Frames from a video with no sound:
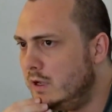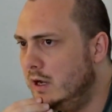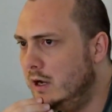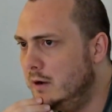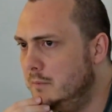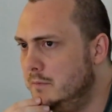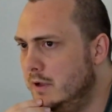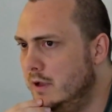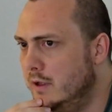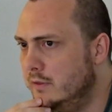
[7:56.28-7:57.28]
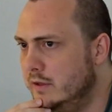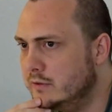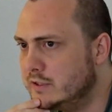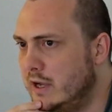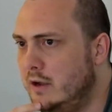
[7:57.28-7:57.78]
they'll
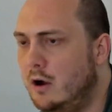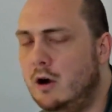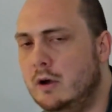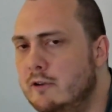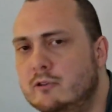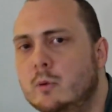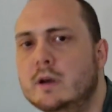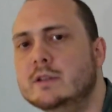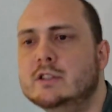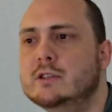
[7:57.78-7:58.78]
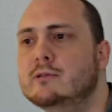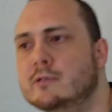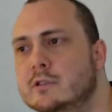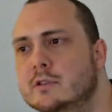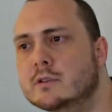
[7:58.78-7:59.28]
say, oh, everyone is
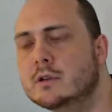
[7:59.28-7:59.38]
different.